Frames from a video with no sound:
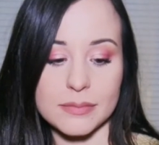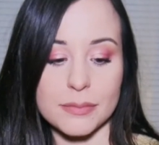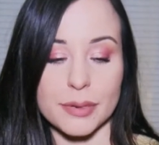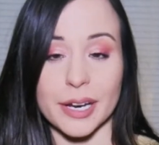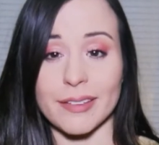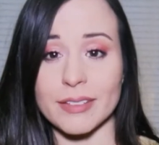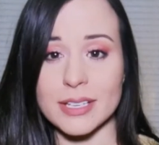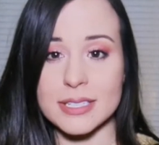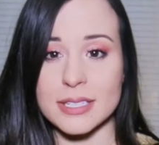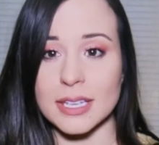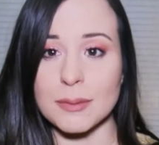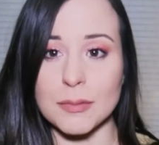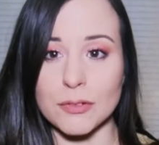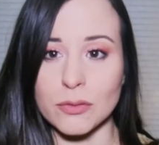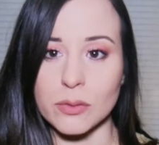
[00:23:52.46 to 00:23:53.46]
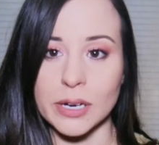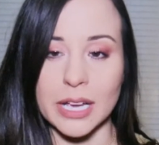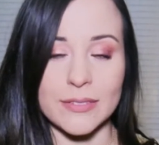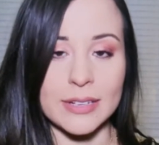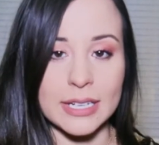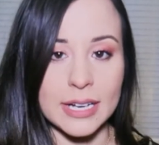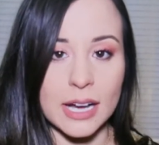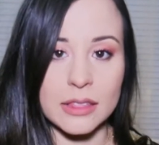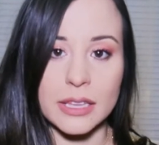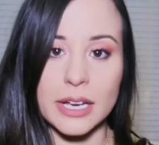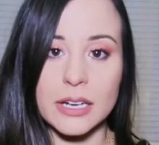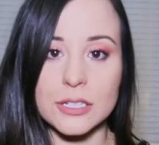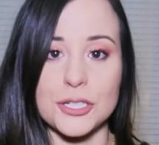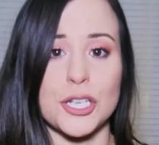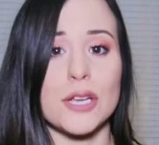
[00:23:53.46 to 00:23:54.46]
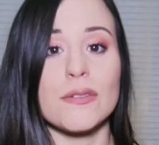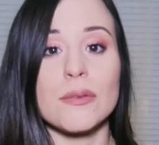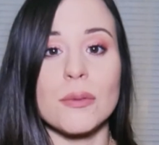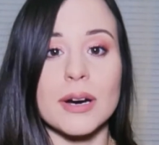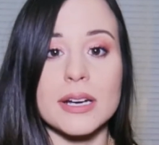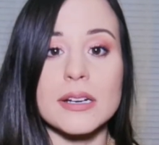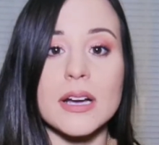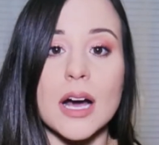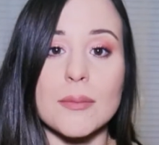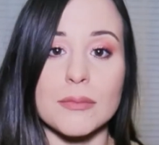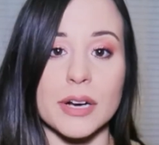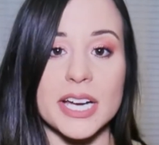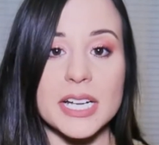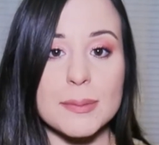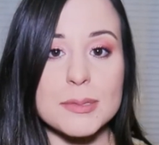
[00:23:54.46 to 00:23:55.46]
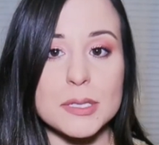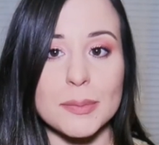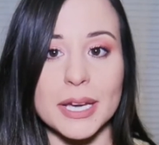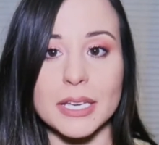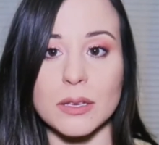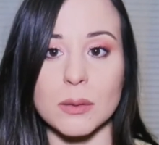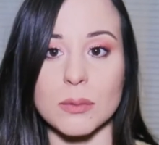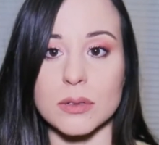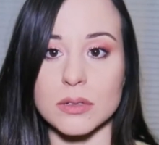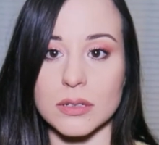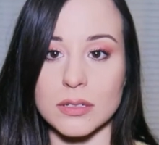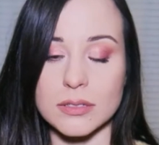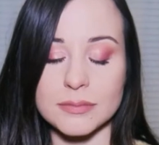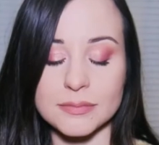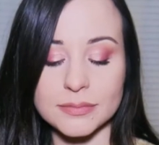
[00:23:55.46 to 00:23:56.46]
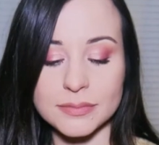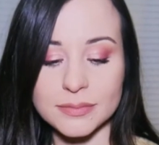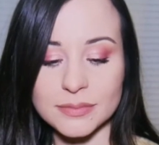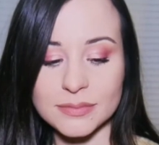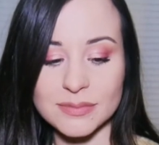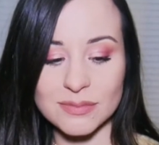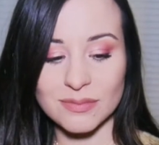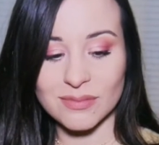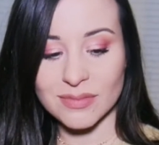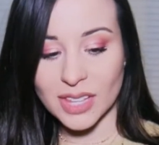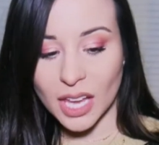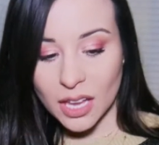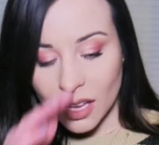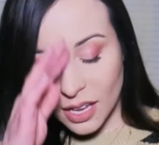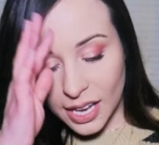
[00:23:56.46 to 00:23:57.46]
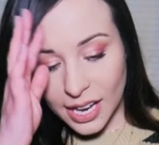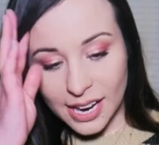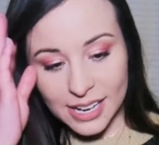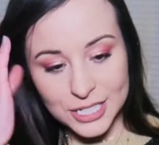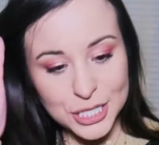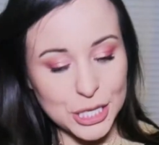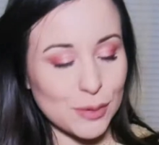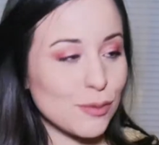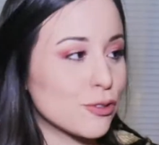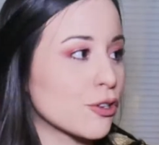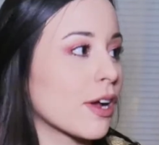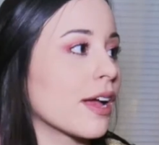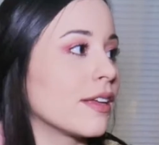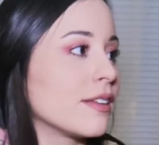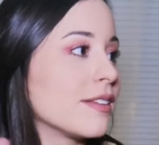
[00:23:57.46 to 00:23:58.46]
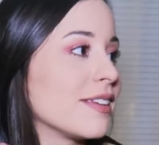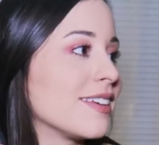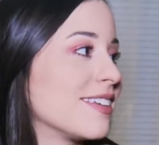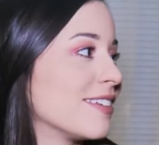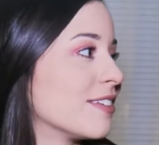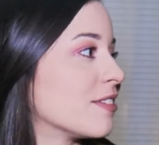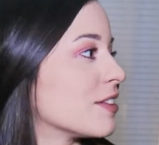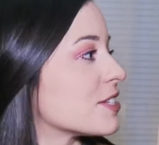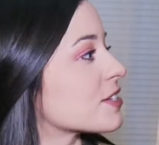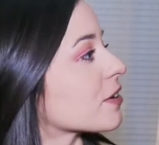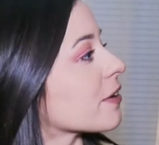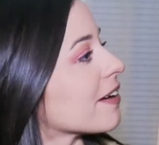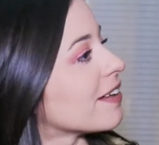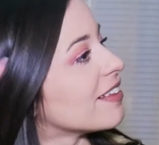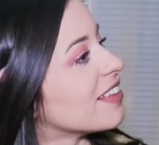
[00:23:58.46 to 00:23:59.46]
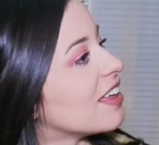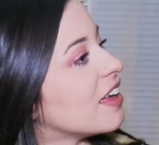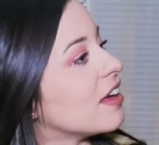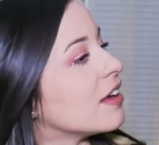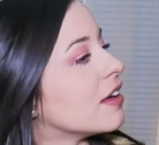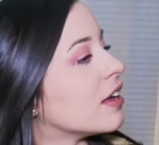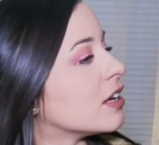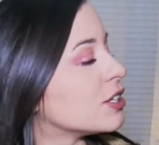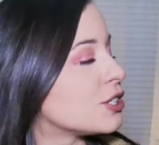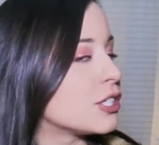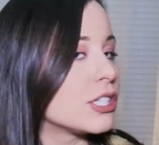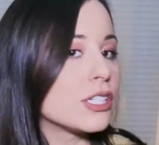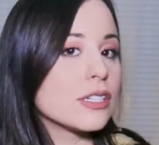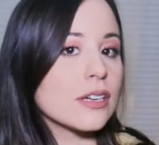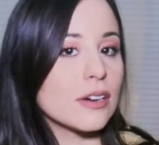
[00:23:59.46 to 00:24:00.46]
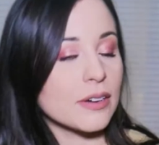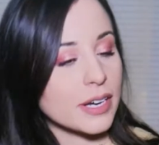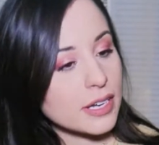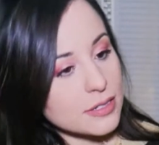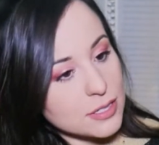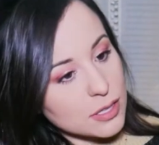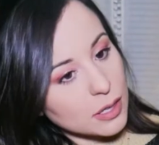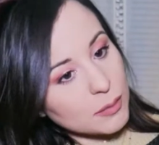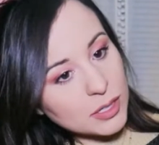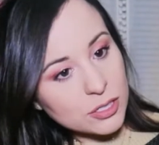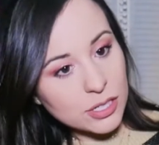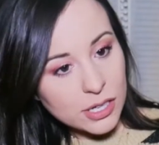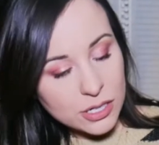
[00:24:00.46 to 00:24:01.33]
previously, before I even got there. She would want to come right up to my cubicle, and she would try this girl. Okay, so let me try